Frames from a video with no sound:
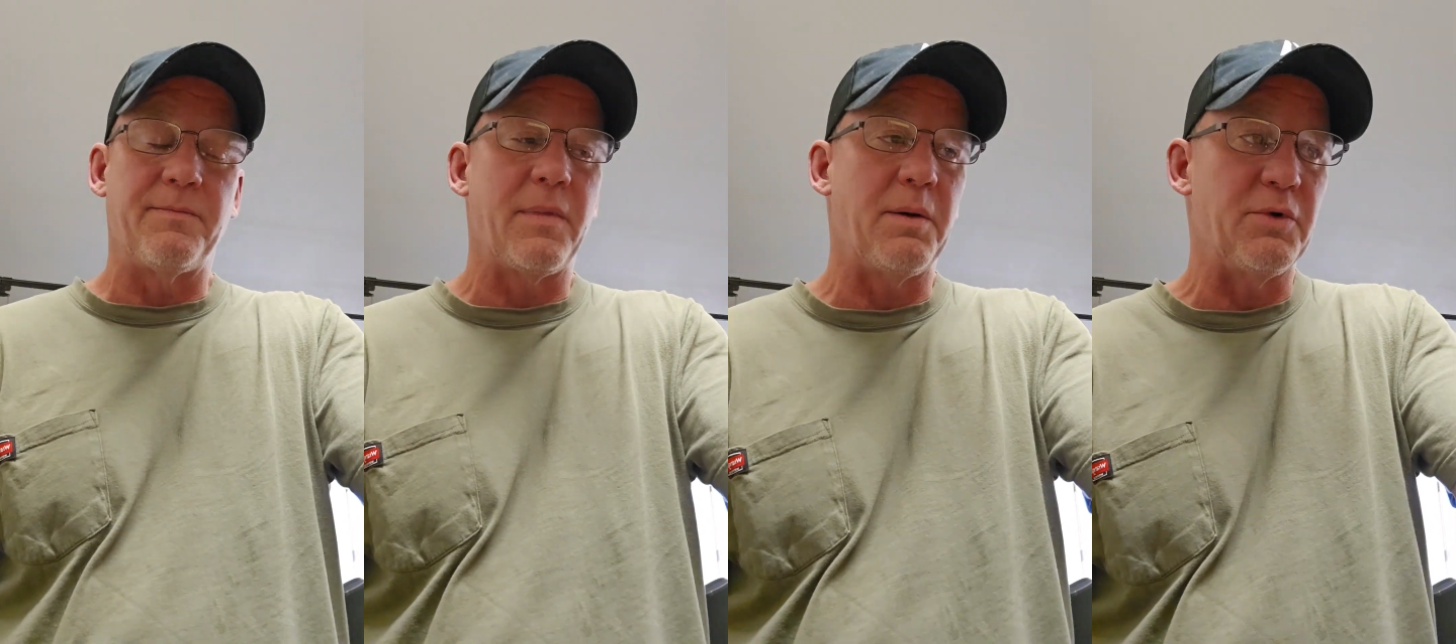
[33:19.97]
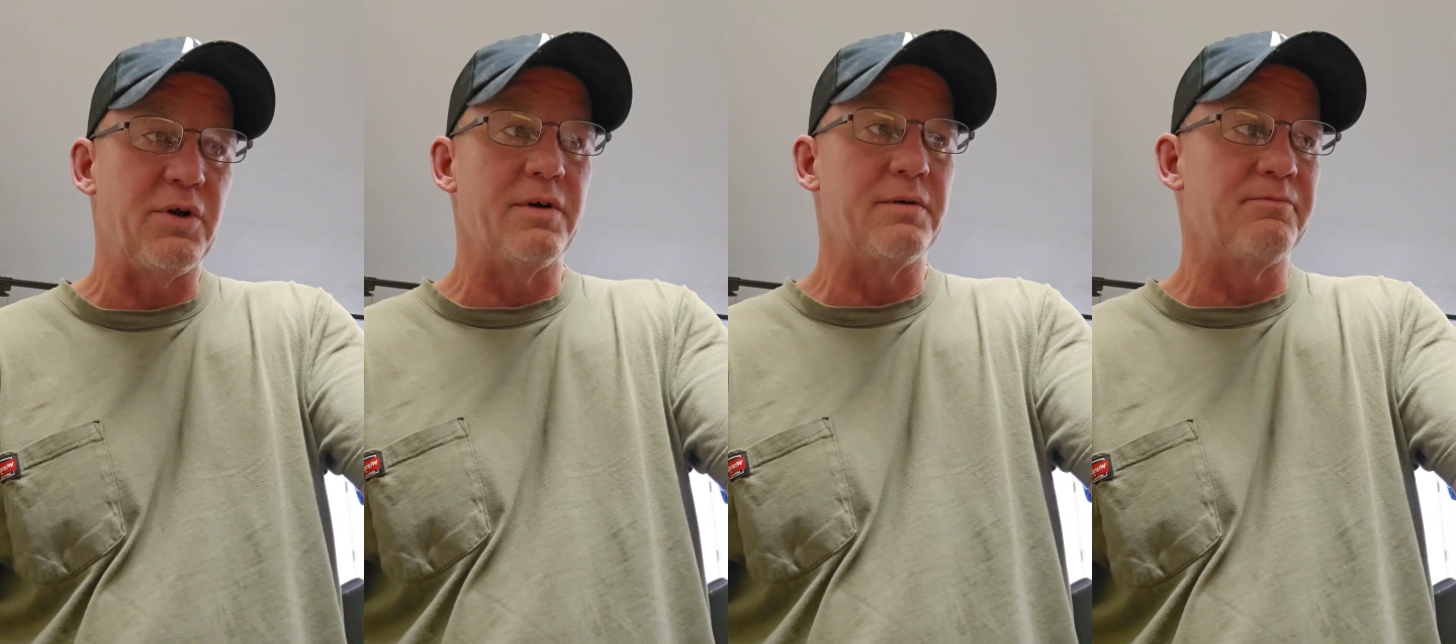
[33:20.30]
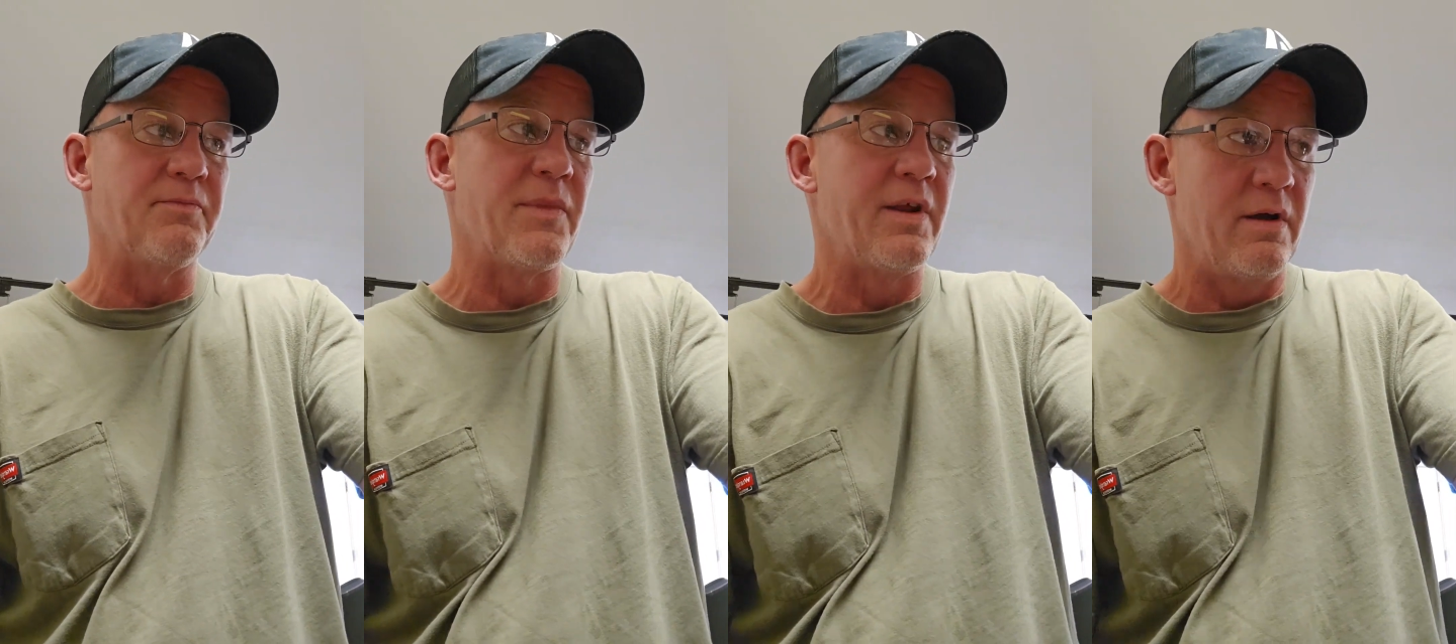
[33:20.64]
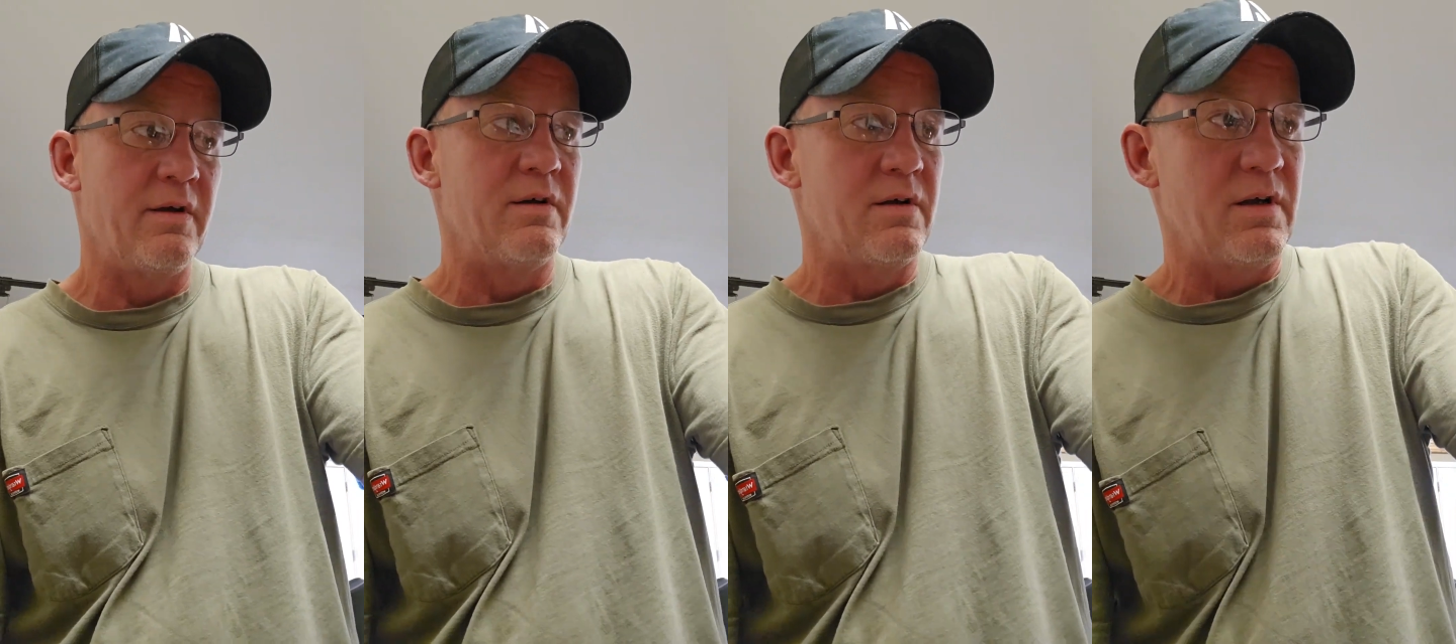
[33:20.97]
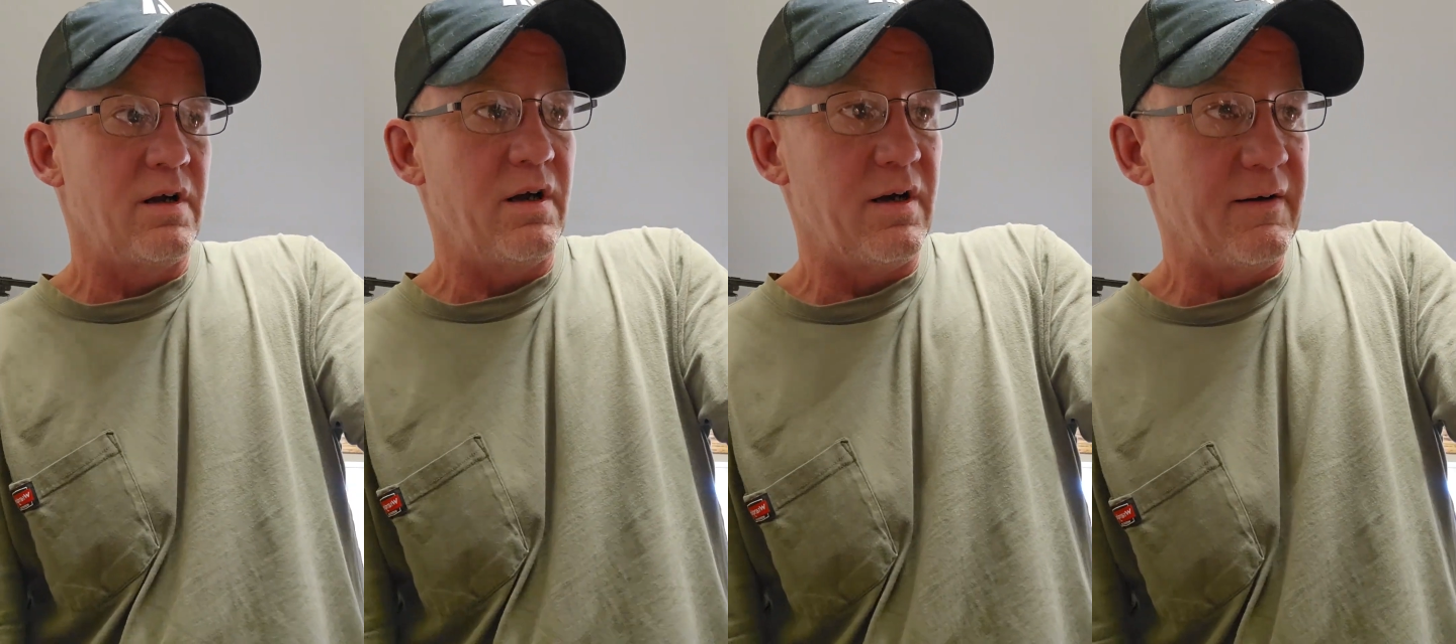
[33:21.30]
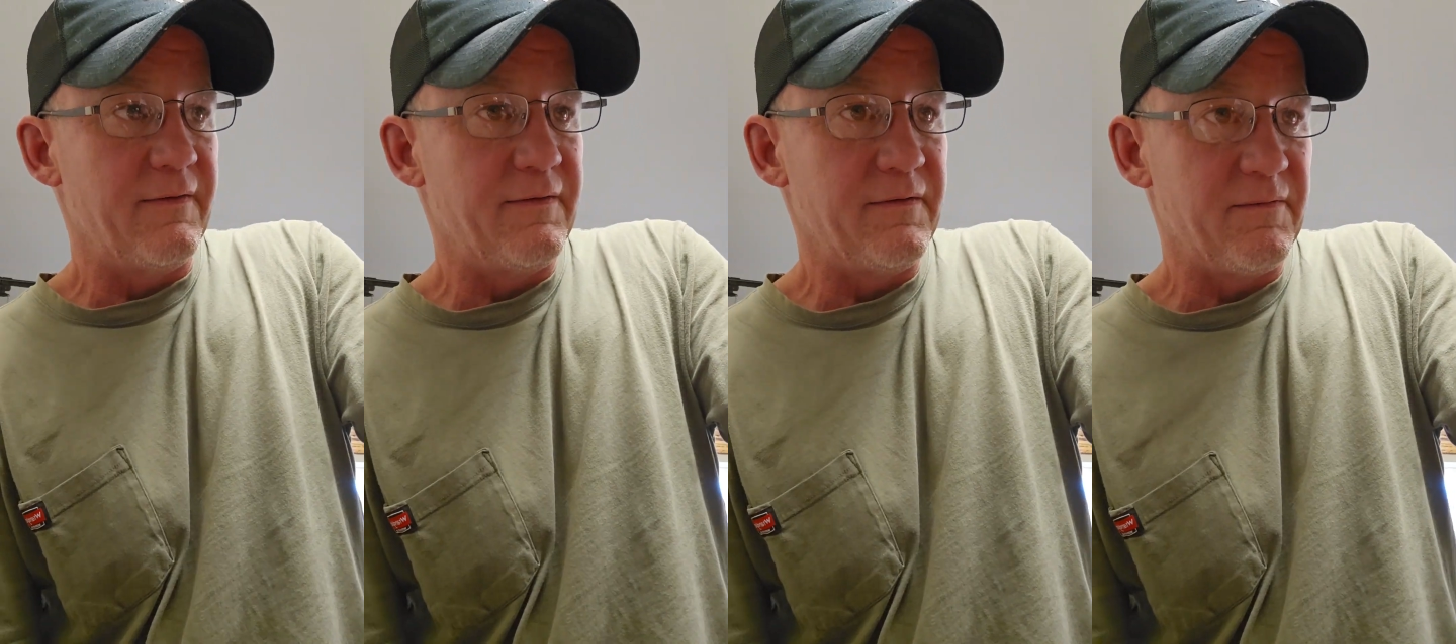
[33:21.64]
I'm going to
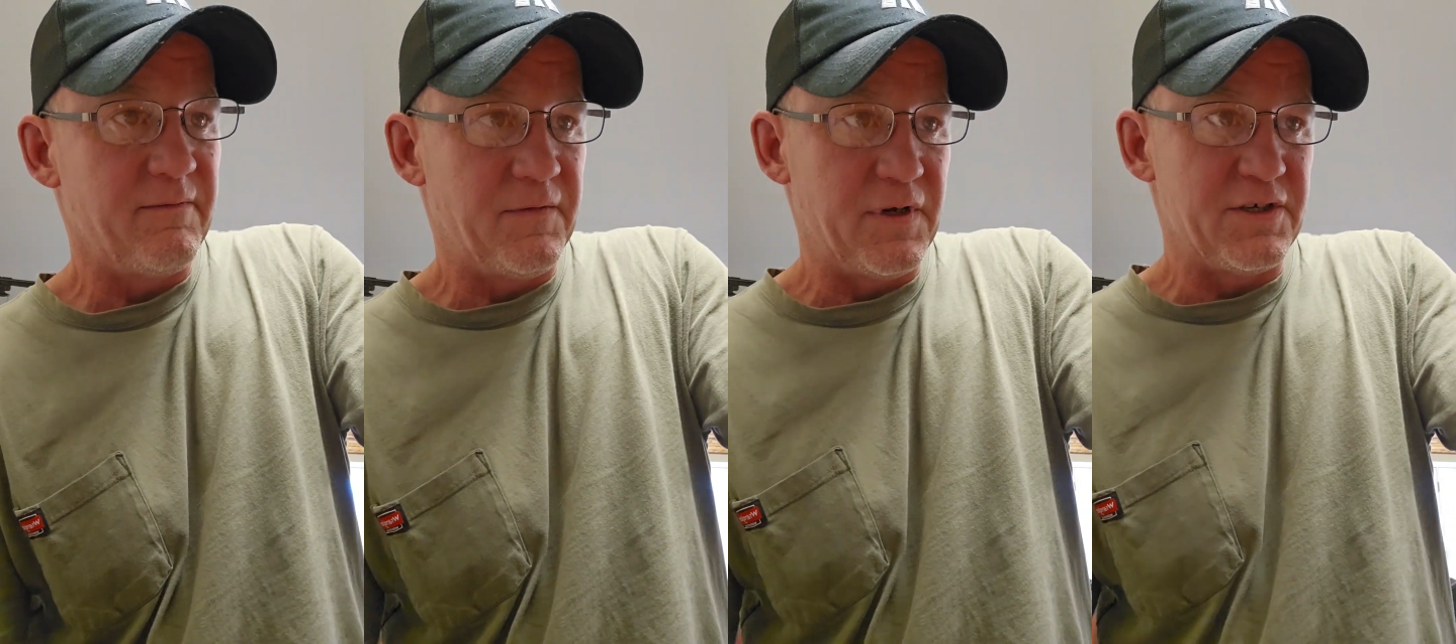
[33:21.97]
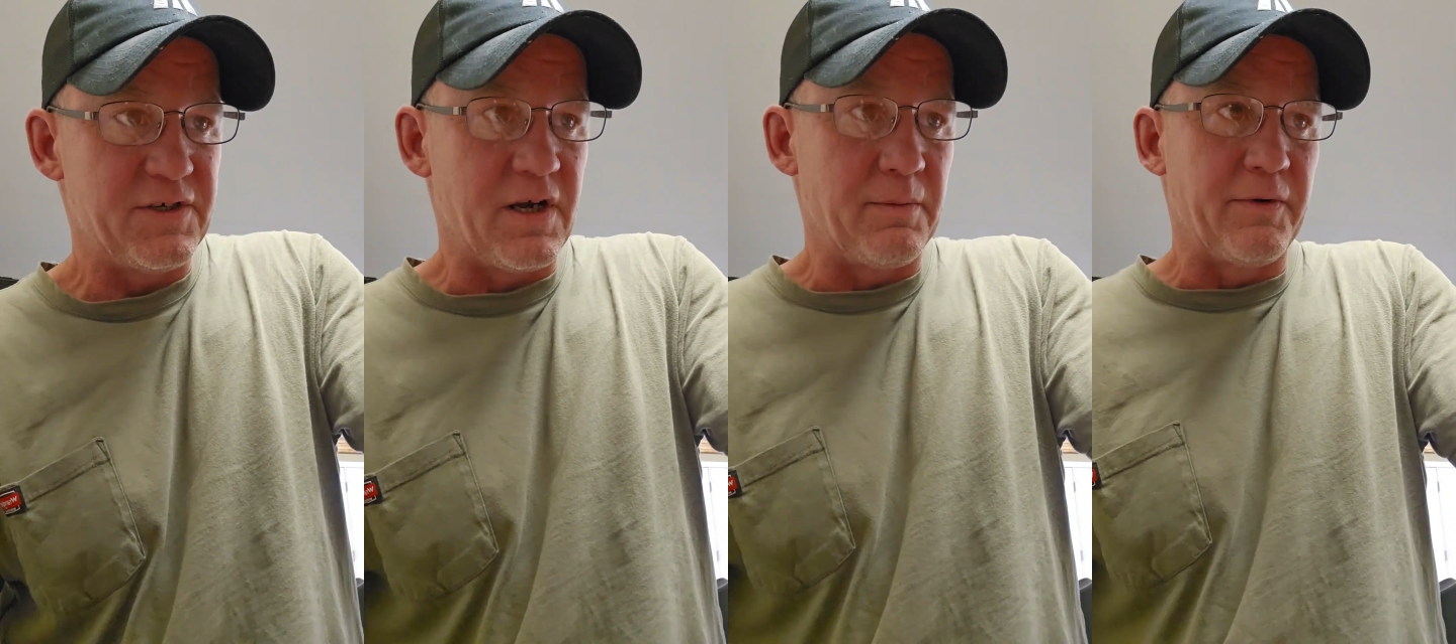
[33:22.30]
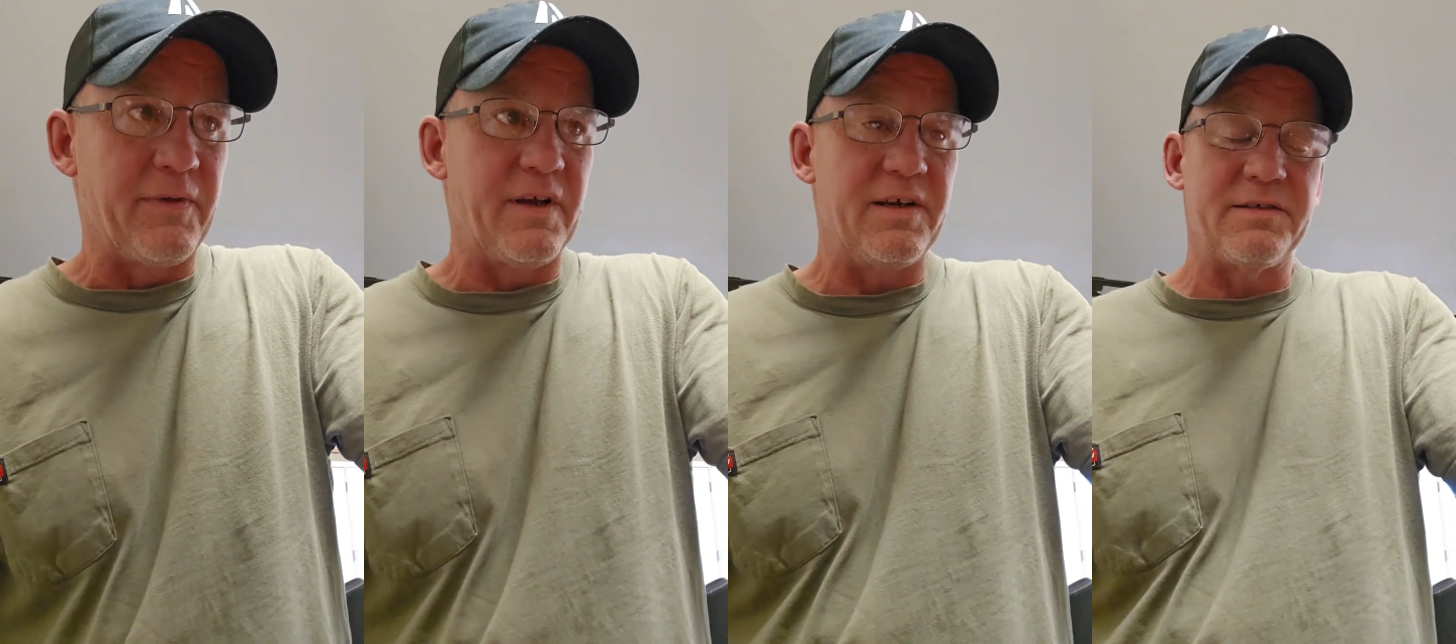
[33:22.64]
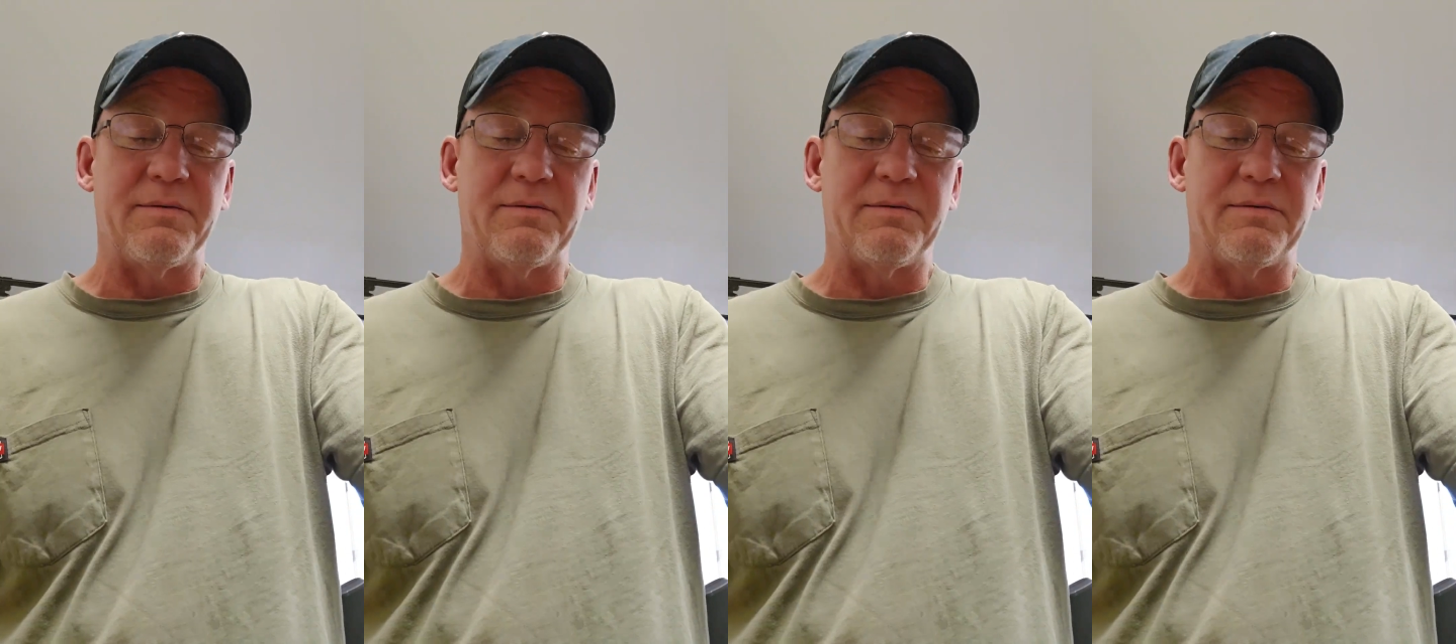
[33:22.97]
finish a couple things.